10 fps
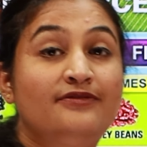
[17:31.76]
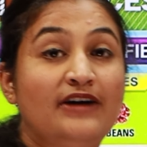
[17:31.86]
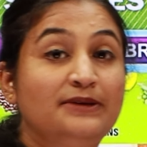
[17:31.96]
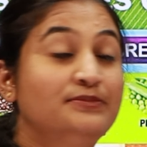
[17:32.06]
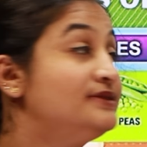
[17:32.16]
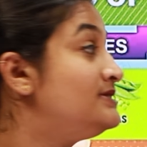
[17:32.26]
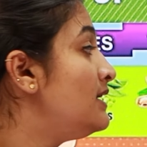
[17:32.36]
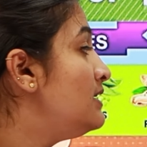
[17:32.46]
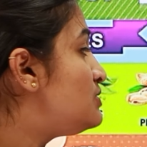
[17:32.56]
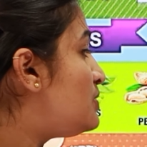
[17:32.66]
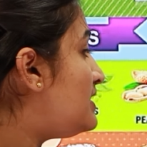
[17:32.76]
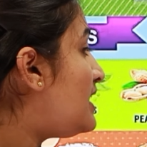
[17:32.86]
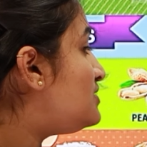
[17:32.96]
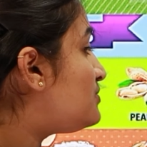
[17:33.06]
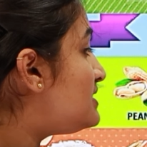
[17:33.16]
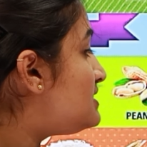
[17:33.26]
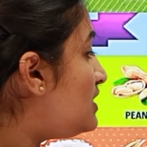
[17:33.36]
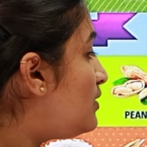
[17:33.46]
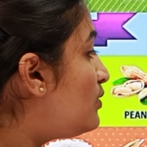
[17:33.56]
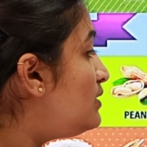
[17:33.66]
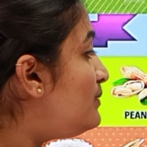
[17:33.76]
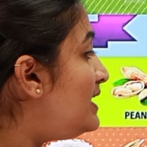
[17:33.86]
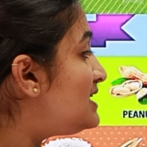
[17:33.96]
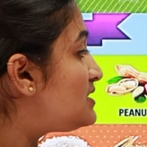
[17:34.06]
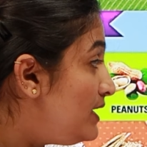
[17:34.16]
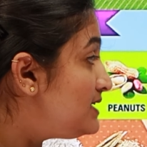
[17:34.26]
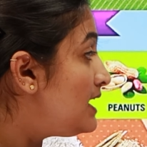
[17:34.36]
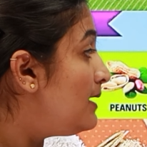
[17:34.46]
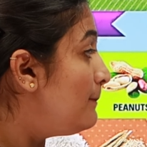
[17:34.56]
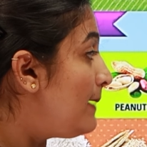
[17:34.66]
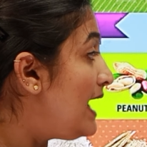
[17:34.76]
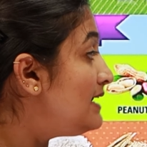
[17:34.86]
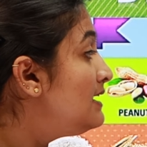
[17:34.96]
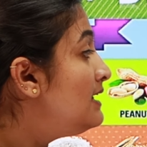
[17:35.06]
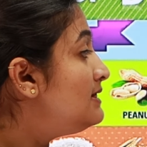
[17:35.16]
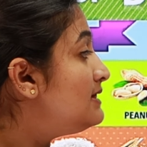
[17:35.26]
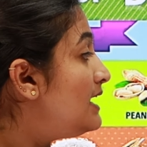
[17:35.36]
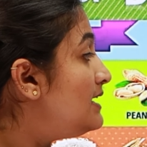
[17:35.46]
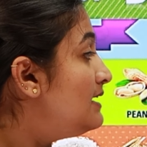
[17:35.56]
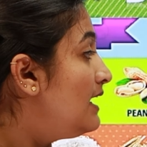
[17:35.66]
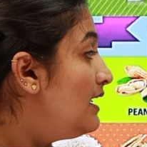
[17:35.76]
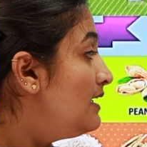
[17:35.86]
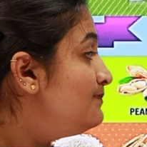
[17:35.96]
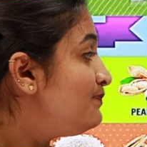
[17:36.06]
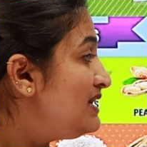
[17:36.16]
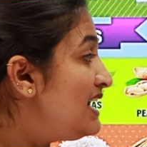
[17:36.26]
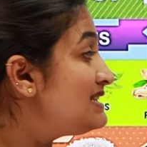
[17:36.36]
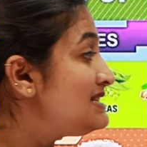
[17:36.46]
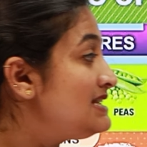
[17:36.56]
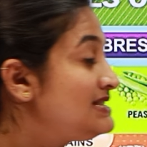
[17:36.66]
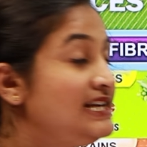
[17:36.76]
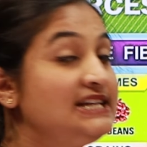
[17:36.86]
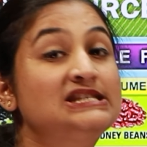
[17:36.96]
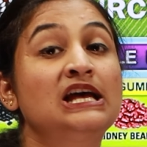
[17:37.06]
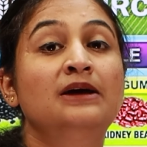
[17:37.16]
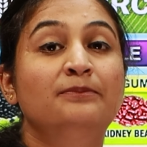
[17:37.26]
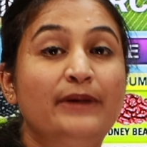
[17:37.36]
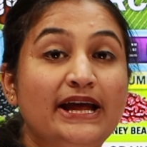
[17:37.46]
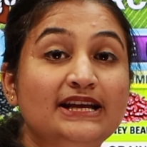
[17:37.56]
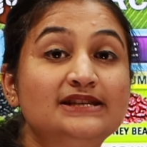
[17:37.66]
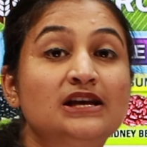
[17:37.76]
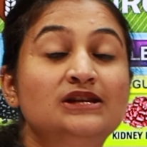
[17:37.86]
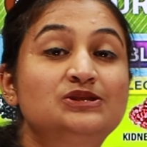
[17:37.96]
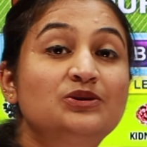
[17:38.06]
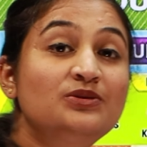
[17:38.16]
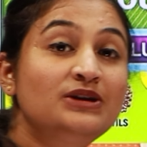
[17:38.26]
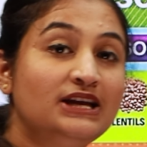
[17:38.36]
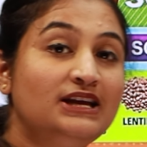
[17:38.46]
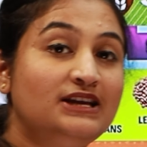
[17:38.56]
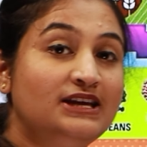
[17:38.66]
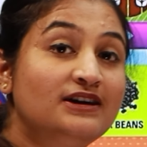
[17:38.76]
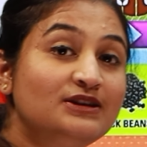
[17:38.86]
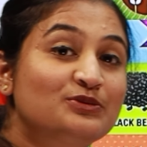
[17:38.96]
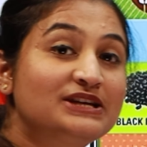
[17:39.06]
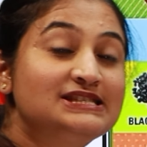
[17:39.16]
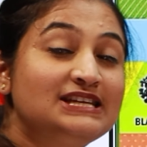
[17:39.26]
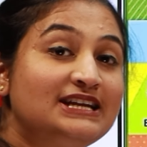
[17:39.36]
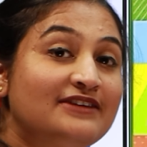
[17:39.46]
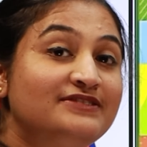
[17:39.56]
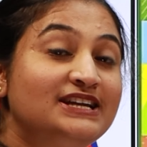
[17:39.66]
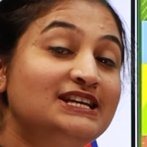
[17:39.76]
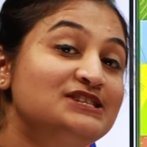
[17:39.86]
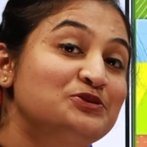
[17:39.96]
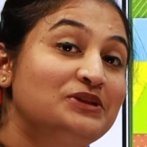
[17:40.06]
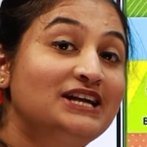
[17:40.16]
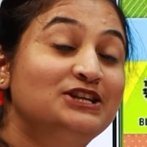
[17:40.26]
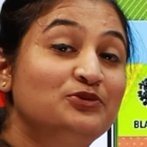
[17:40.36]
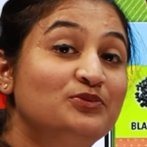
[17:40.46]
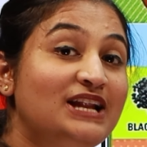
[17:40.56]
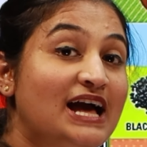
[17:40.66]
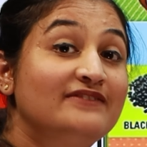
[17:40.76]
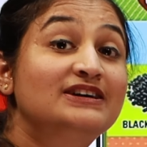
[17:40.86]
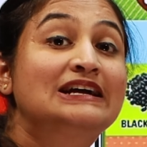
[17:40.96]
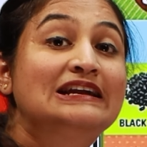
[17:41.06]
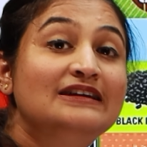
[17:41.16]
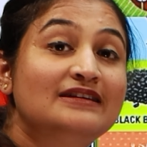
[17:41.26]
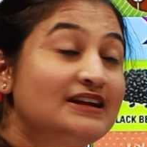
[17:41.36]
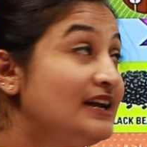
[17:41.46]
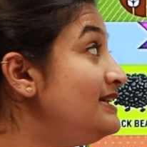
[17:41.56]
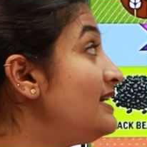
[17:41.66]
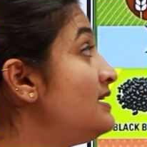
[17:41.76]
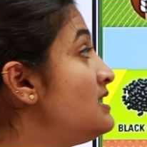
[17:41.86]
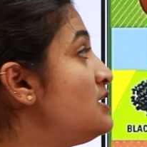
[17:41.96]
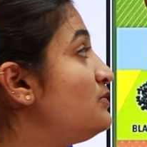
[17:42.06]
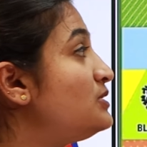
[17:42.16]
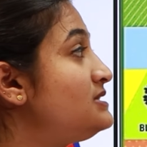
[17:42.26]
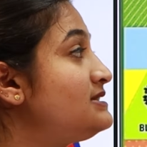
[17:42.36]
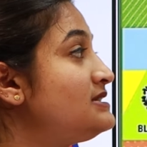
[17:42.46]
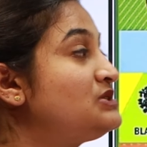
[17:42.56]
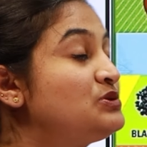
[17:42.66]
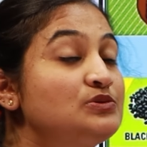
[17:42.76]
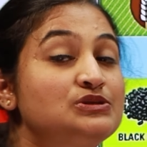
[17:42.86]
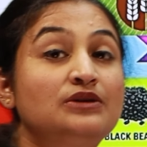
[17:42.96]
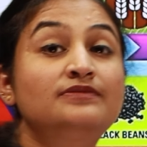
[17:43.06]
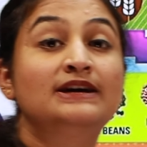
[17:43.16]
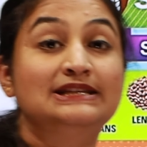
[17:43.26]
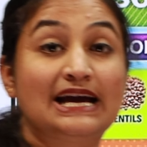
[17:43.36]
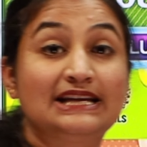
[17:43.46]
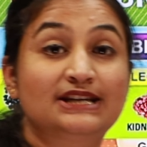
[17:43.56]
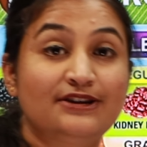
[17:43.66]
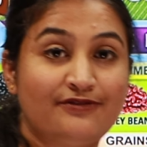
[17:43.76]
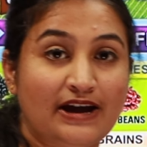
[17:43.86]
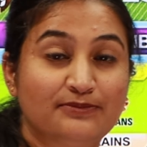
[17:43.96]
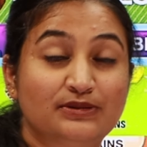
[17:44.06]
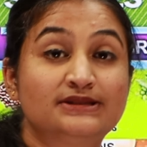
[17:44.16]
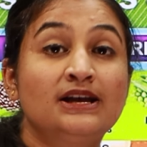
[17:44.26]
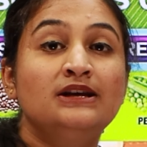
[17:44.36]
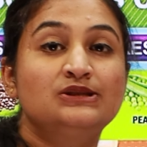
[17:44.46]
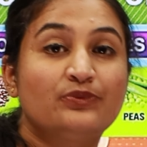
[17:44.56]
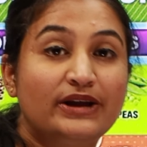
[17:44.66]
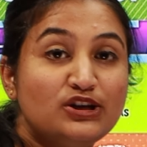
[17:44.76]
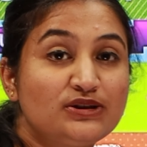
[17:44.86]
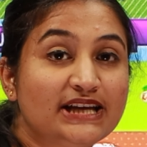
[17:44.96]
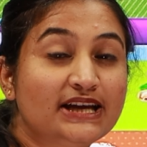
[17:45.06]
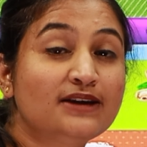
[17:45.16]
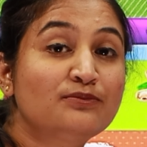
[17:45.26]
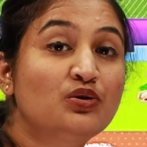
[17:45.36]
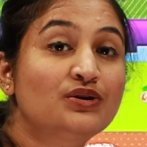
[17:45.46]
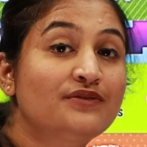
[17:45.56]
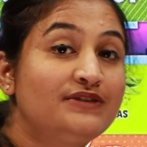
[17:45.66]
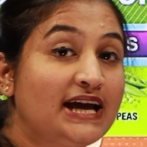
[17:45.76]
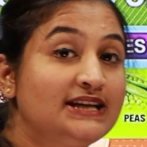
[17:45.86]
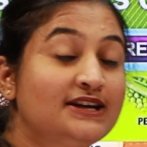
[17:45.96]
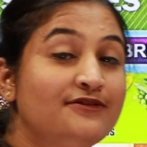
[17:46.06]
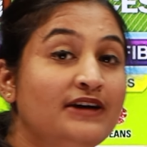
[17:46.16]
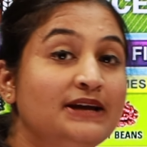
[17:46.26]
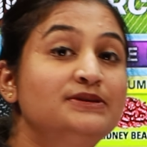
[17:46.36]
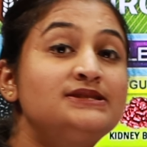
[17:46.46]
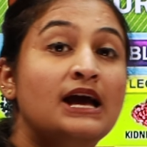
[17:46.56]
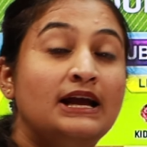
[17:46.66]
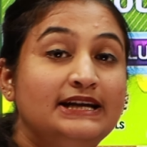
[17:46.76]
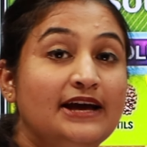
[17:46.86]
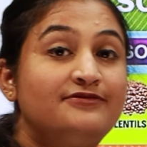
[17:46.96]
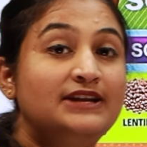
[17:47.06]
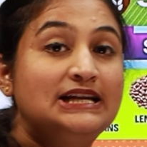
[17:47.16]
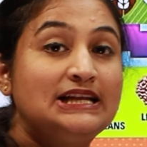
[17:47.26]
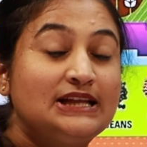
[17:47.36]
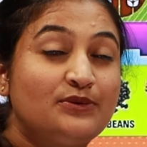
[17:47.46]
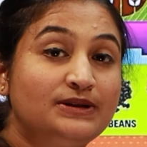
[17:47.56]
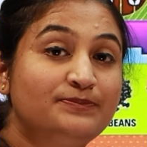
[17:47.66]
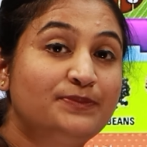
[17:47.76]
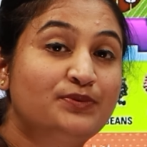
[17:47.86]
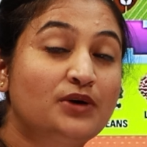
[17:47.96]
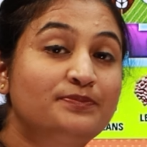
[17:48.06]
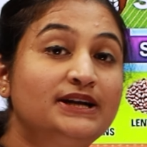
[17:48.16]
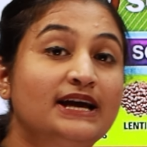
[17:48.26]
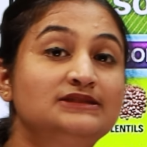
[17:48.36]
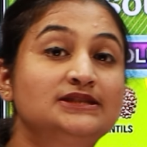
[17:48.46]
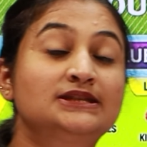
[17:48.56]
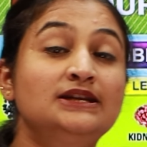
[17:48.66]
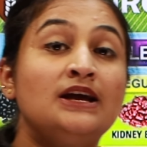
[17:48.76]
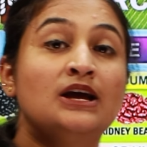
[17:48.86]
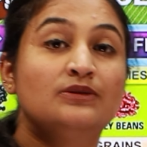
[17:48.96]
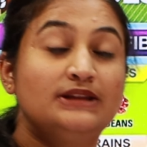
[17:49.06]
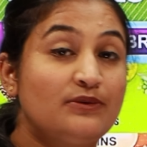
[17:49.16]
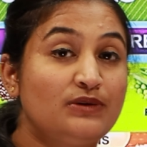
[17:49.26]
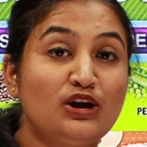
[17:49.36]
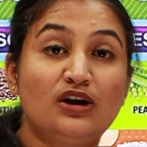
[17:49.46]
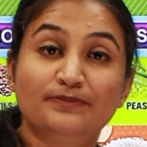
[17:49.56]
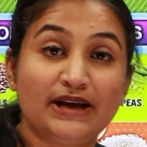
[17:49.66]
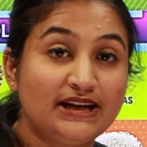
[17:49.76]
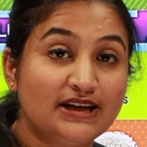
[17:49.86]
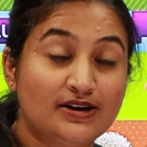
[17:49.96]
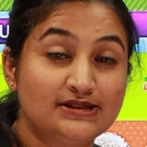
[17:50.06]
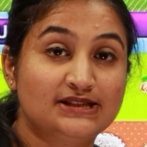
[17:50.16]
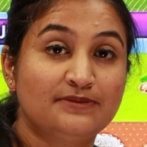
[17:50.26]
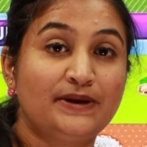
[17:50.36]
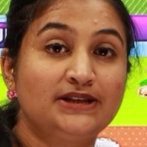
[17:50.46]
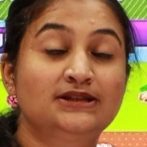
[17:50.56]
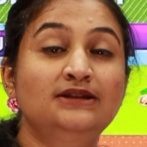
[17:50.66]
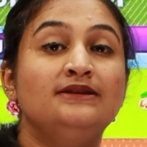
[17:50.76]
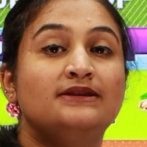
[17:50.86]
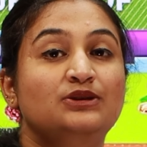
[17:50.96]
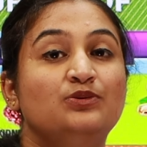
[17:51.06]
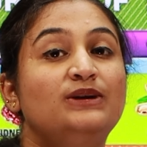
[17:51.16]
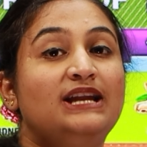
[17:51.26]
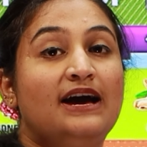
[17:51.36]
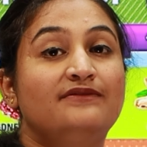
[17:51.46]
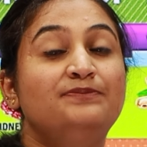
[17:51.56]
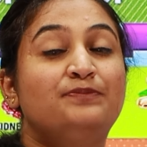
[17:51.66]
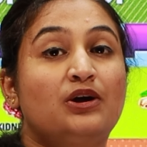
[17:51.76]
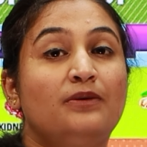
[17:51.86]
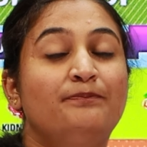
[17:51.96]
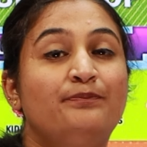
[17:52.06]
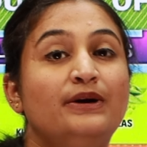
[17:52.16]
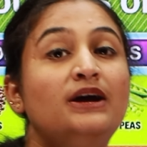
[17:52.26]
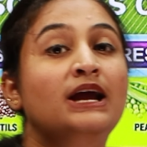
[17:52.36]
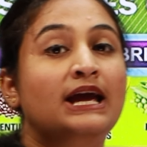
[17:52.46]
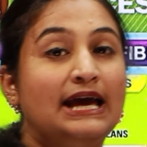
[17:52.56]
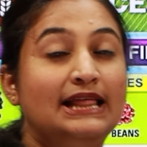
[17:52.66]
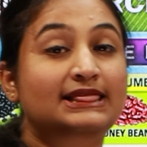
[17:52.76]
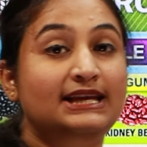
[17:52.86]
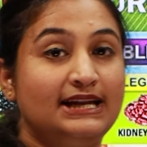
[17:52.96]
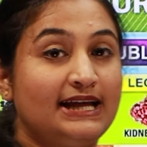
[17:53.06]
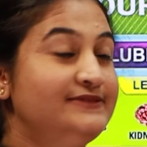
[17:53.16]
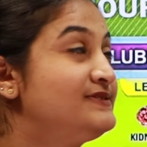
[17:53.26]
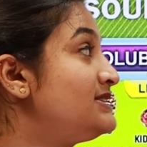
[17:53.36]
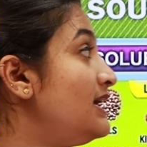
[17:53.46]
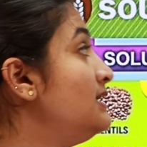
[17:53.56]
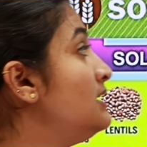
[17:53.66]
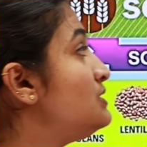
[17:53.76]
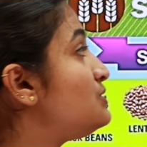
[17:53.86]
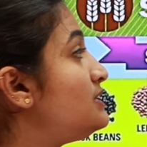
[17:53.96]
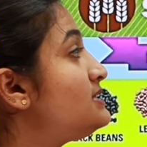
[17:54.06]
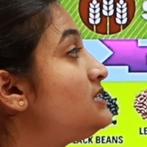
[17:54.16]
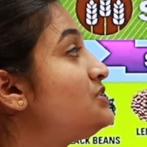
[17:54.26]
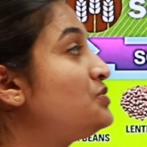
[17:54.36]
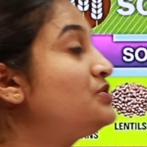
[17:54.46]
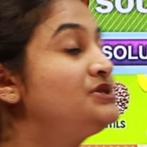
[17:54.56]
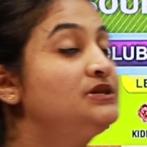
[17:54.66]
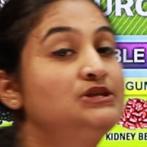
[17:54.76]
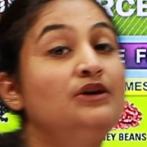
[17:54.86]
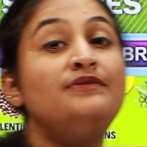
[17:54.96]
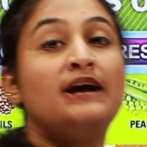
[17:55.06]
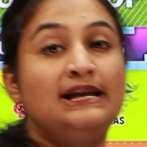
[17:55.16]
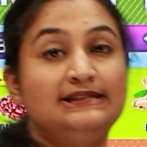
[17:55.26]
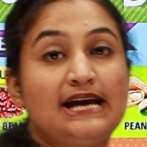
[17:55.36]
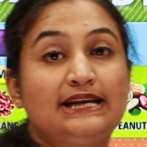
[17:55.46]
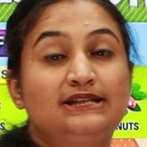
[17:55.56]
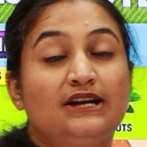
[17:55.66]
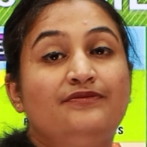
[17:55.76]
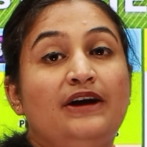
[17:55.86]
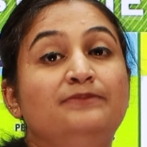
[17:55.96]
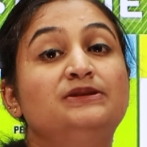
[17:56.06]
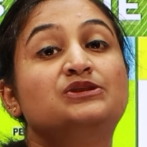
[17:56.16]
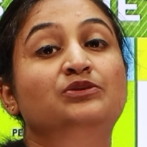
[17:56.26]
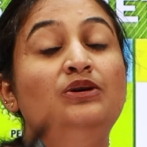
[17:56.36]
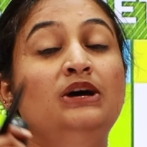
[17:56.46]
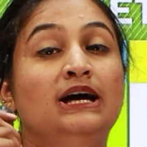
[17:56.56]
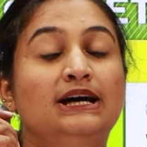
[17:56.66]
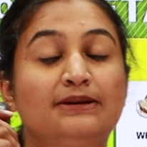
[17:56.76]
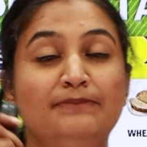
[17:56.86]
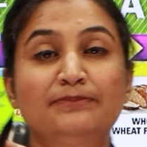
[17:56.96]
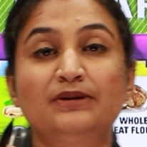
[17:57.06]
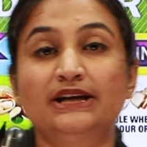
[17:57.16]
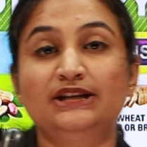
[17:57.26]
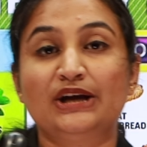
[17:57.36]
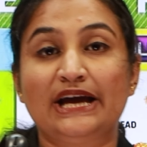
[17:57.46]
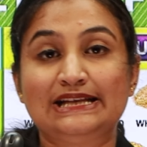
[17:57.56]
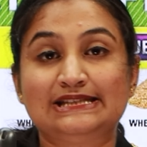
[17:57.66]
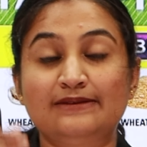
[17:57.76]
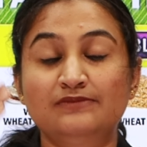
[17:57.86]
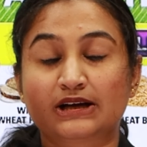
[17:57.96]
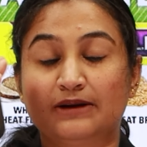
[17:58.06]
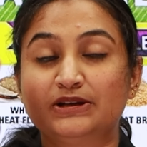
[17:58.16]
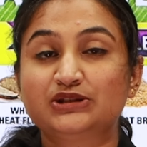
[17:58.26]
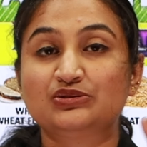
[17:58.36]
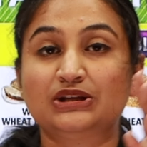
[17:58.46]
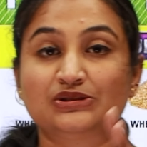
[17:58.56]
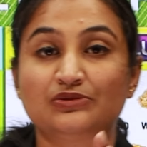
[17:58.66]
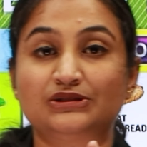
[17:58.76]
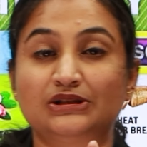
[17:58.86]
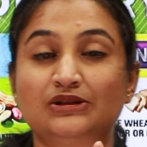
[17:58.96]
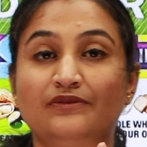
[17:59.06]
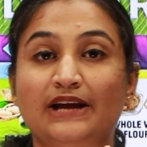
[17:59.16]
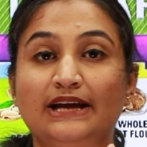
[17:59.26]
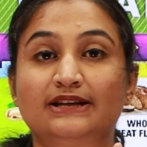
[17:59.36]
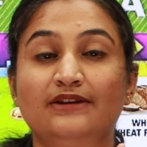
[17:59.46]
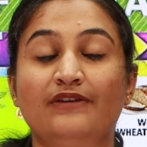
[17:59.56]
fibers. So in that you can see whole wheat, bran, then nuts, seeds, berries. So here you can see definitely, so that you will have a clear idea what is the source of dietary fibers. So when you're taking more of dietary fibers, definitely there will be proper digestion, there will not be any constipation, you will have a proper healthy lifestyle. So this is sources of dietary fibers. So remember in your exam, coming to the sources of dietary